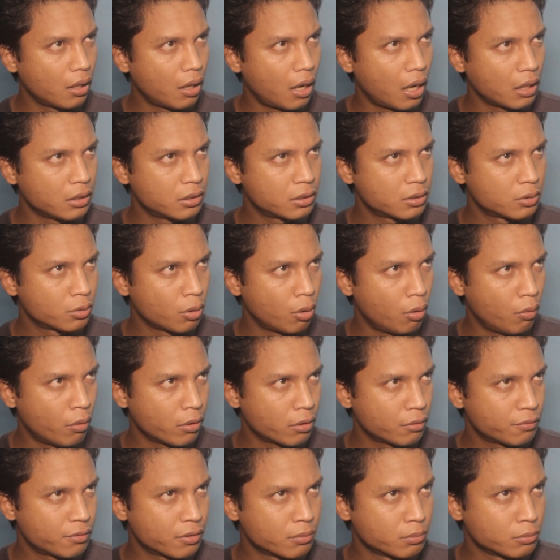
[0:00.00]
I saw one
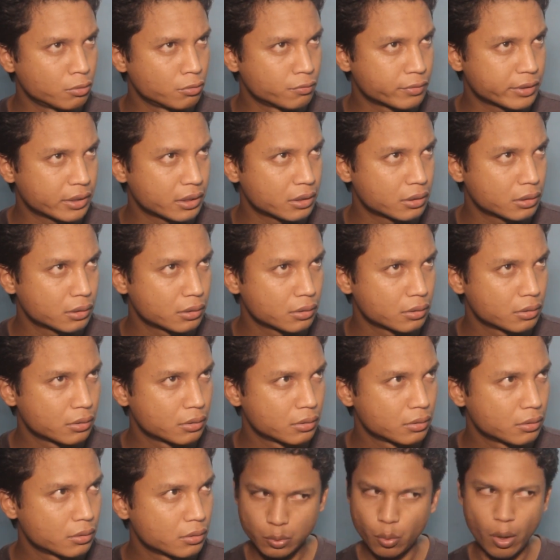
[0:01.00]
of her movies.
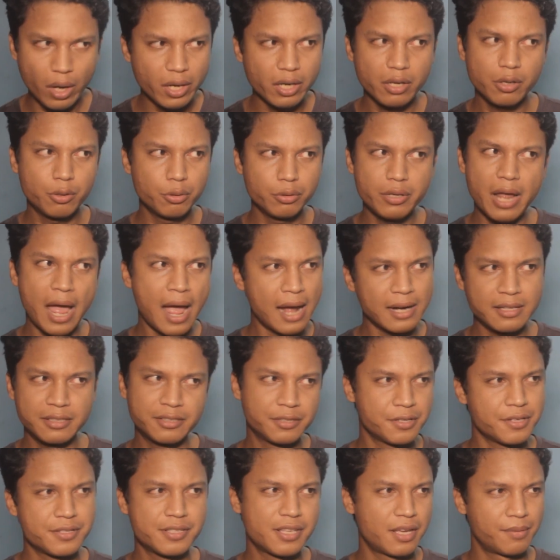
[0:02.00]
Quite a good
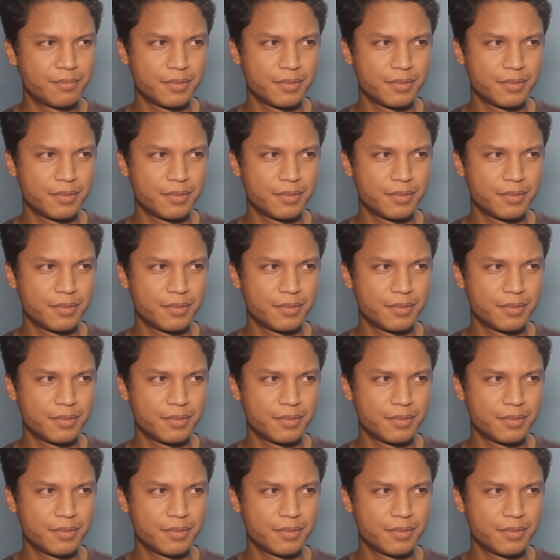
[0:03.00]
actress, I